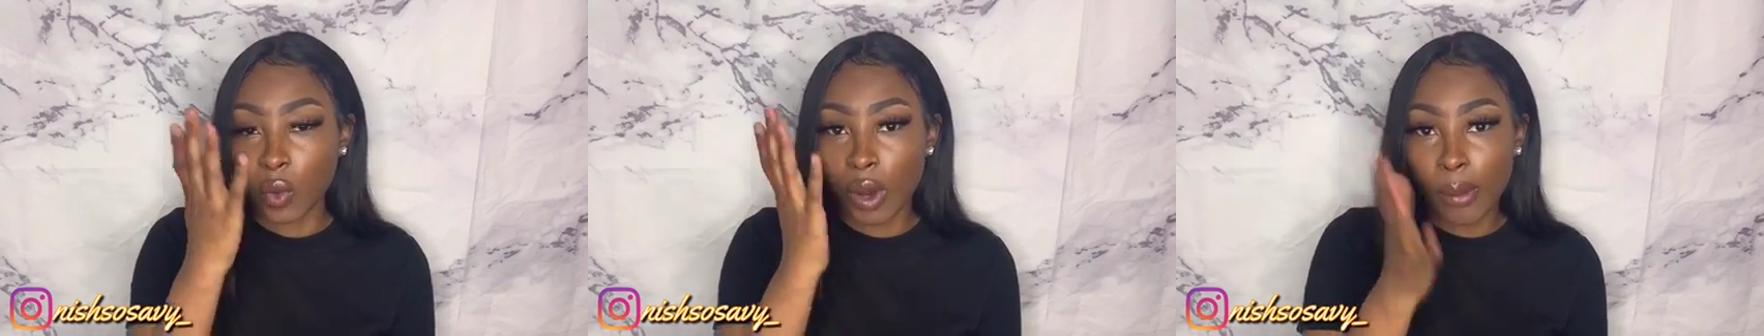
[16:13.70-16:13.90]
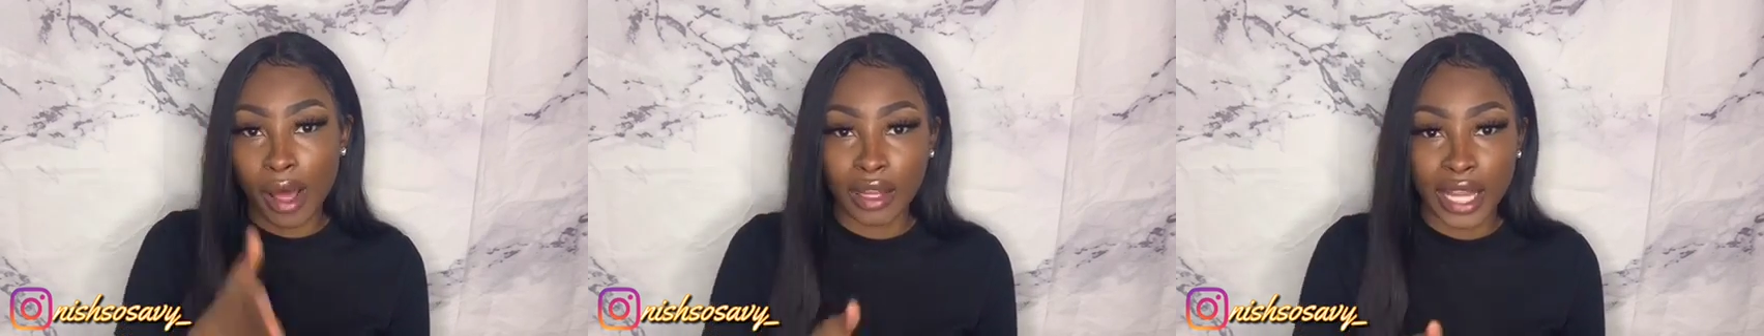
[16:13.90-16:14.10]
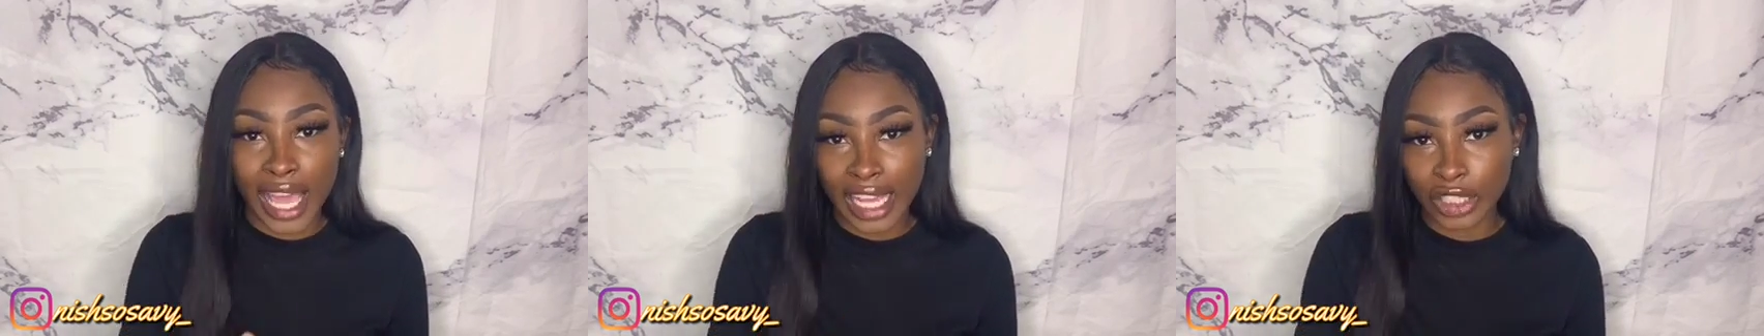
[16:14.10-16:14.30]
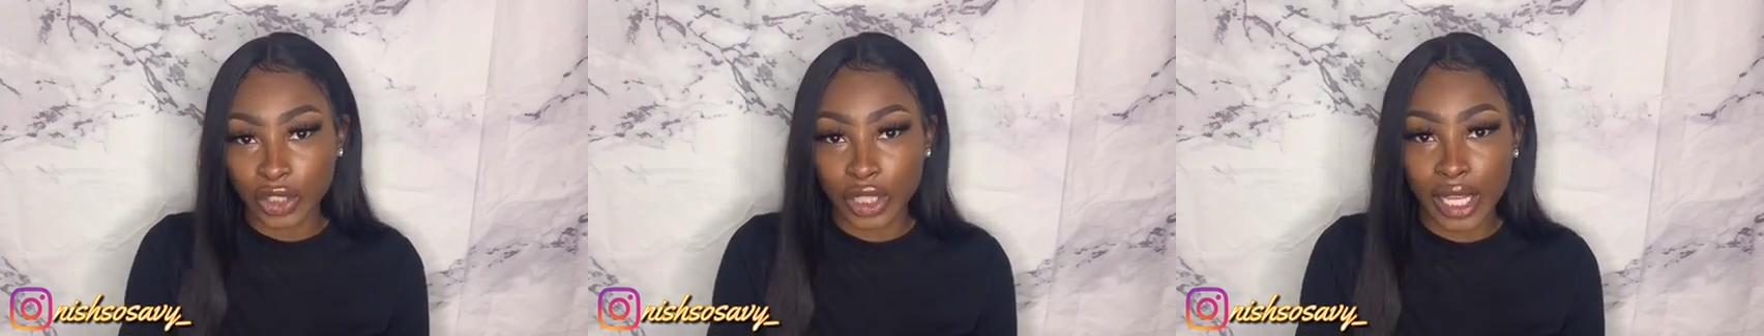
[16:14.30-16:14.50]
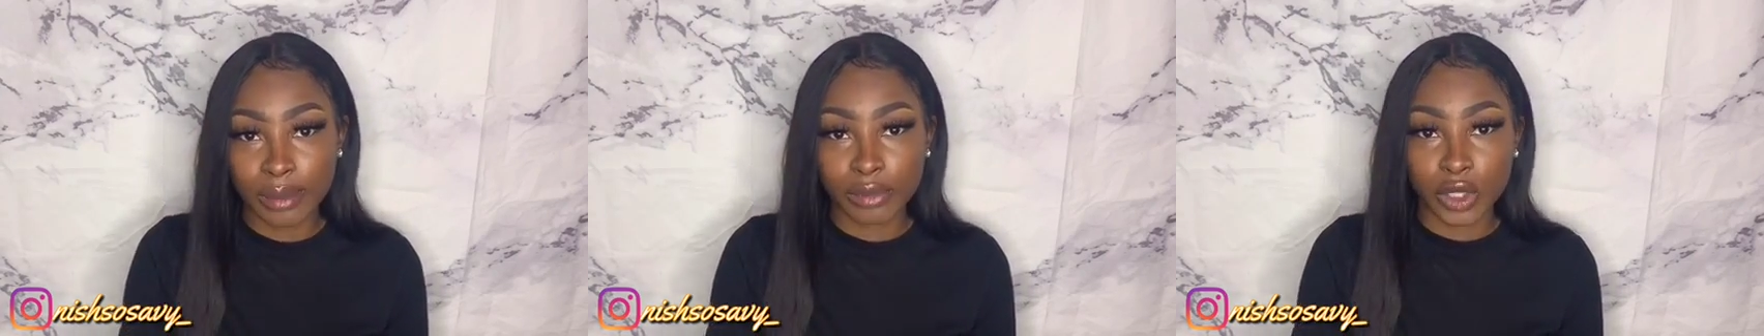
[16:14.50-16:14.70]
what my
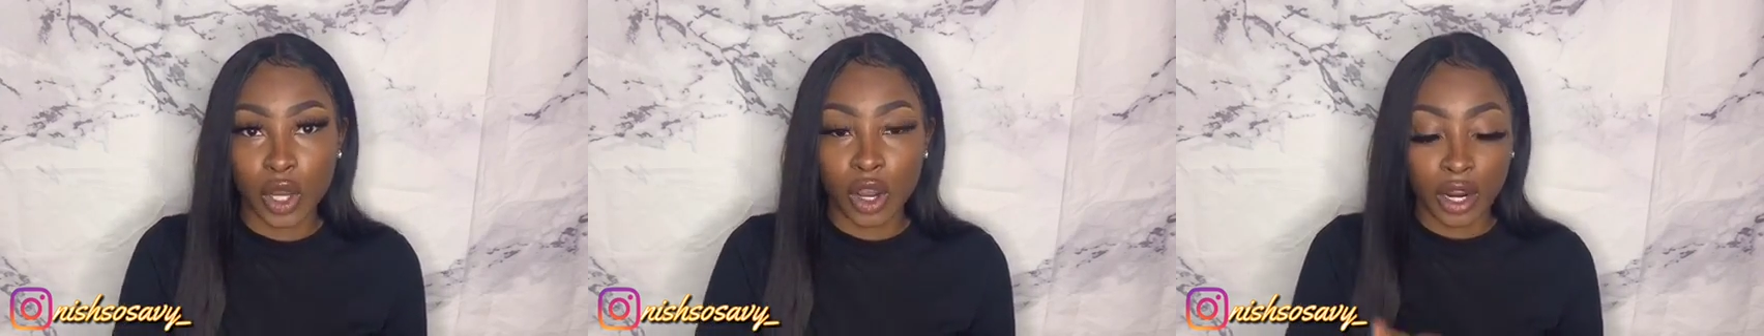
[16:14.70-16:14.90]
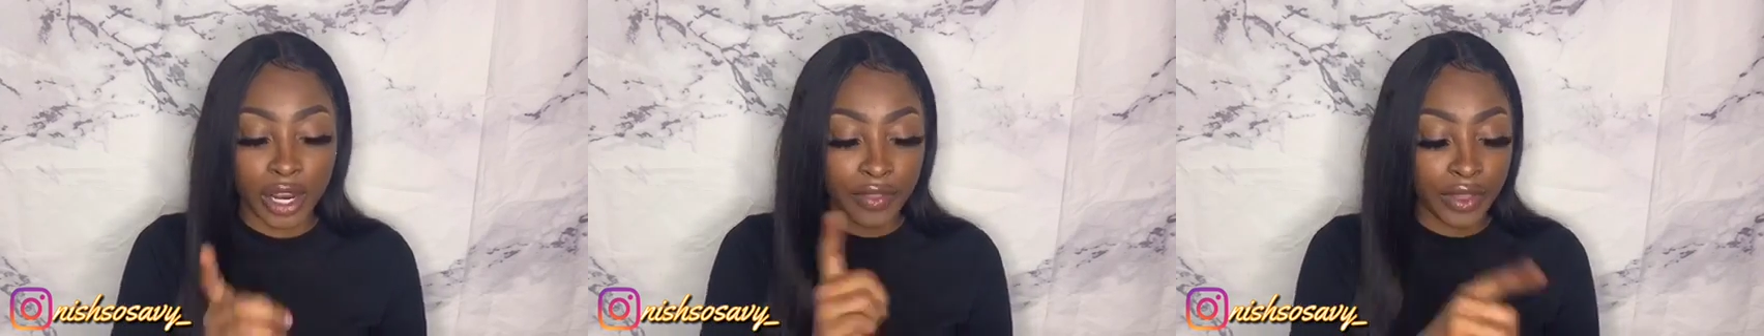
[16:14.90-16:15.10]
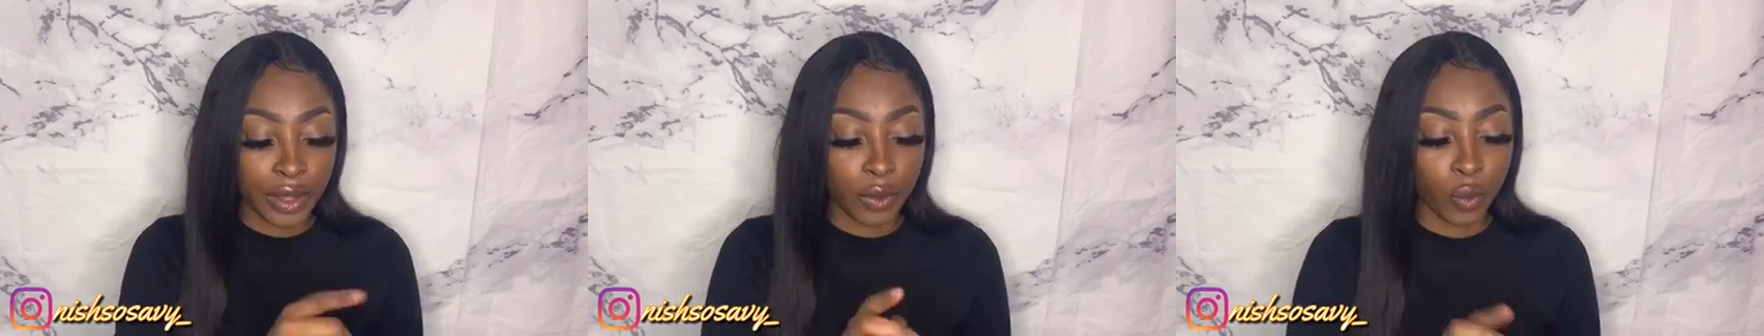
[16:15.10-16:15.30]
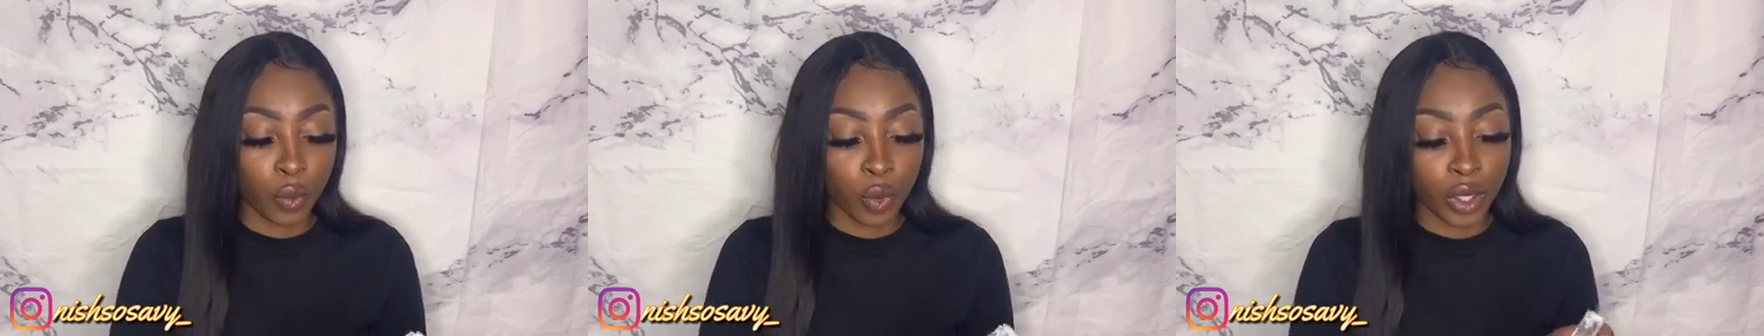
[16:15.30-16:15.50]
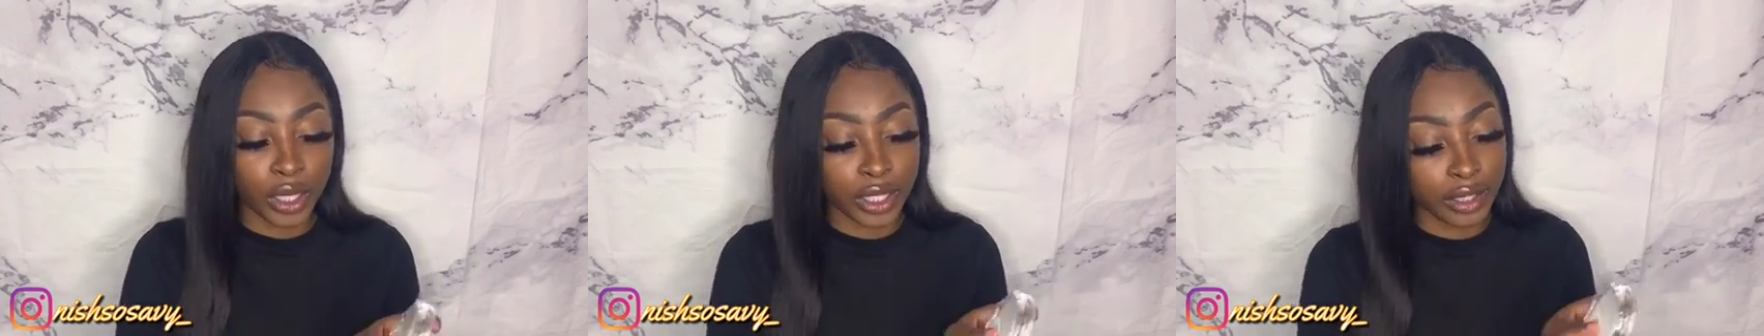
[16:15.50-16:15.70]
lash names are, and then
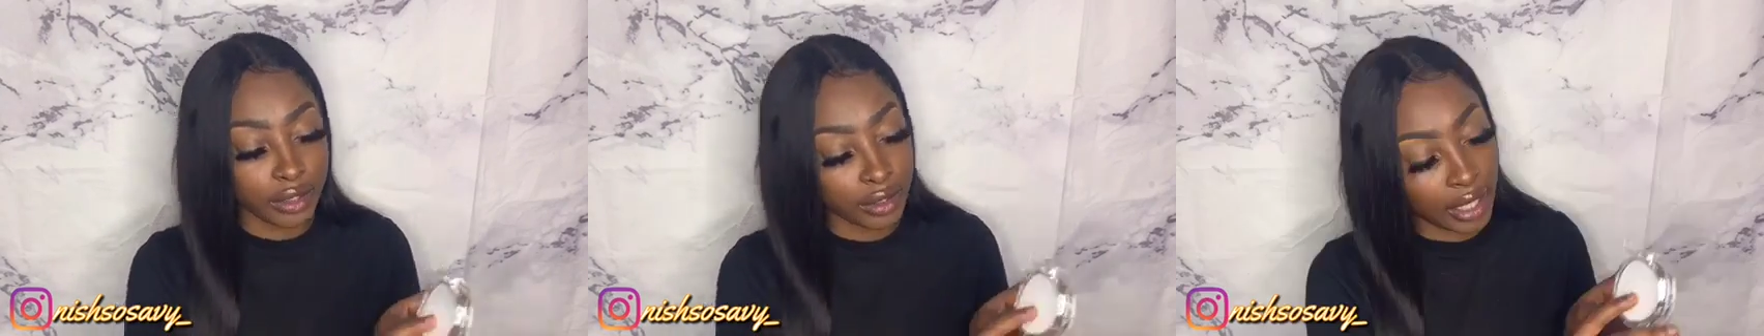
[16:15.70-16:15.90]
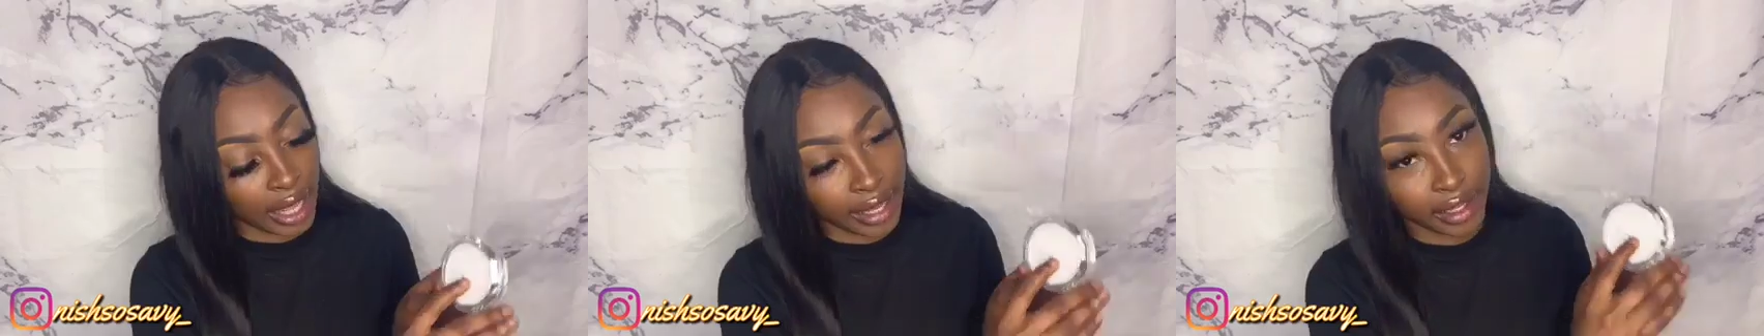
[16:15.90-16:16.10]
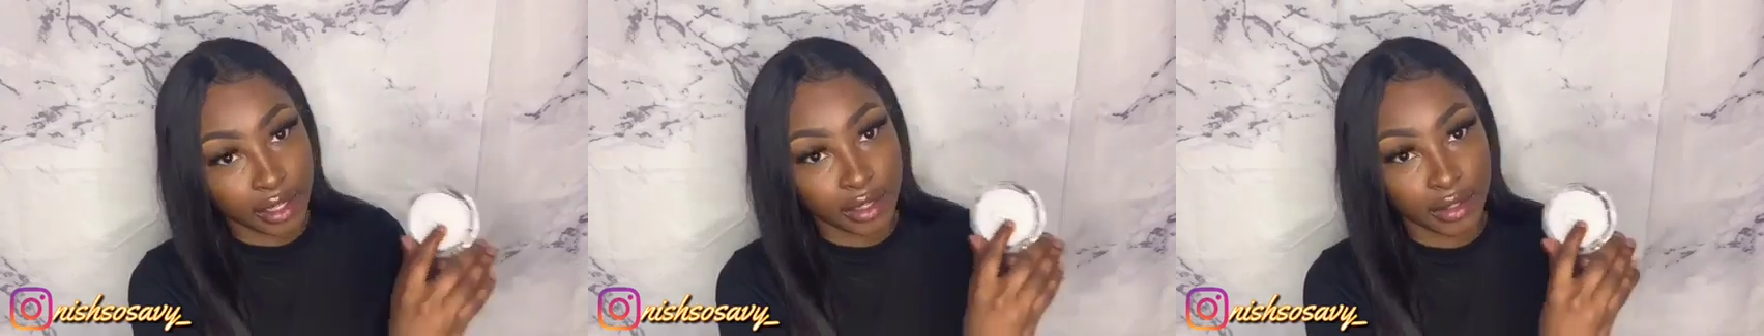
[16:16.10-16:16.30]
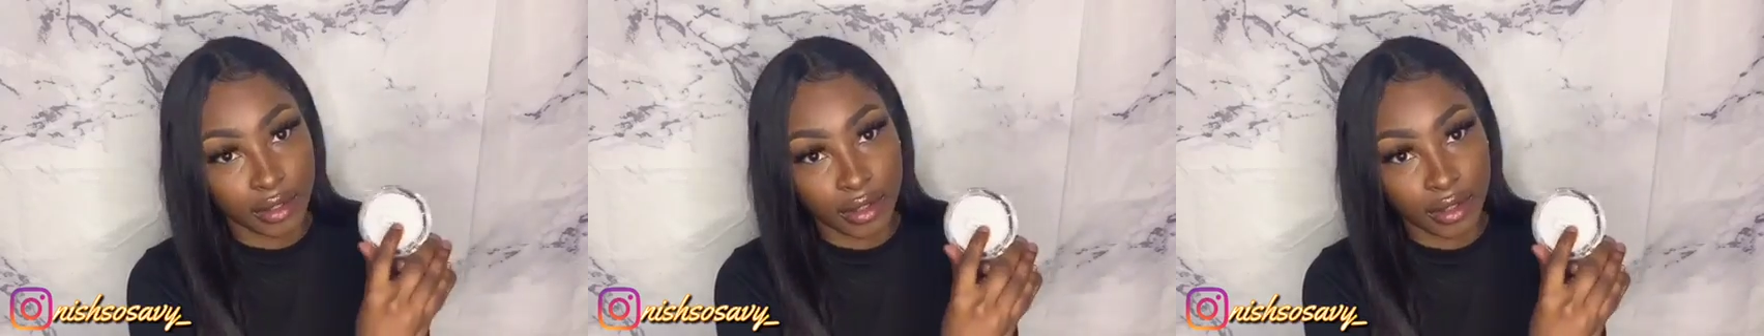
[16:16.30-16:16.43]
what like